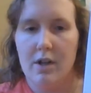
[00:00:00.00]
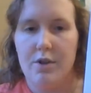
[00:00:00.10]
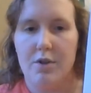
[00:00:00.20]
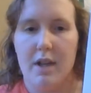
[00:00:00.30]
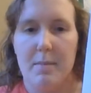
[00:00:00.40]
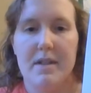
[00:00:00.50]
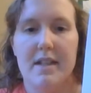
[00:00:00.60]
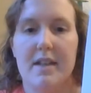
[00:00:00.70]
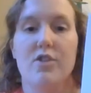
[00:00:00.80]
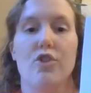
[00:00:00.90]
So that means he
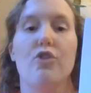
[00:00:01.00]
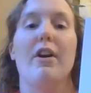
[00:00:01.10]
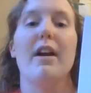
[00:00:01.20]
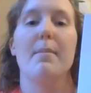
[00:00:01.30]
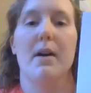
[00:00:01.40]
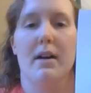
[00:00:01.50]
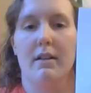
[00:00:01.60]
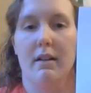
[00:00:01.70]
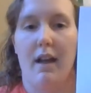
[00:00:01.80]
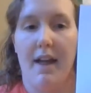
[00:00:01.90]
has a grandma,
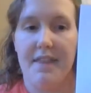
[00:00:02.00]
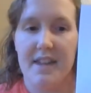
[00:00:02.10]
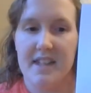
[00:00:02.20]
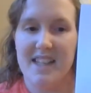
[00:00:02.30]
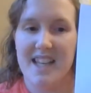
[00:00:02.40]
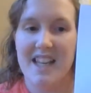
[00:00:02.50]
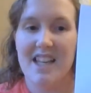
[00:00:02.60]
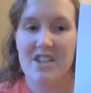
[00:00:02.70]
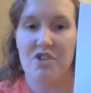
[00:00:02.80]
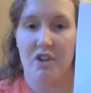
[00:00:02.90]
and this is
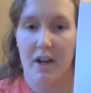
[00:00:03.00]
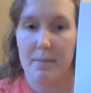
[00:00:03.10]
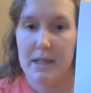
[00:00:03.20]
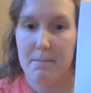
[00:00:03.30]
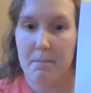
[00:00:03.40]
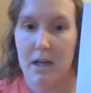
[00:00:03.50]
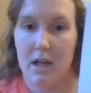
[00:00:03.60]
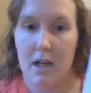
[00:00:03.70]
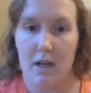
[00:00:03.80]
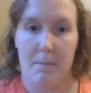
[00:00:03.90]
his grandma's
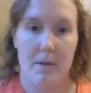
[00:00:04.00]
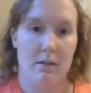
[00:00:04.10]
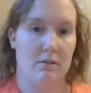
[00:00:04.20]
mom.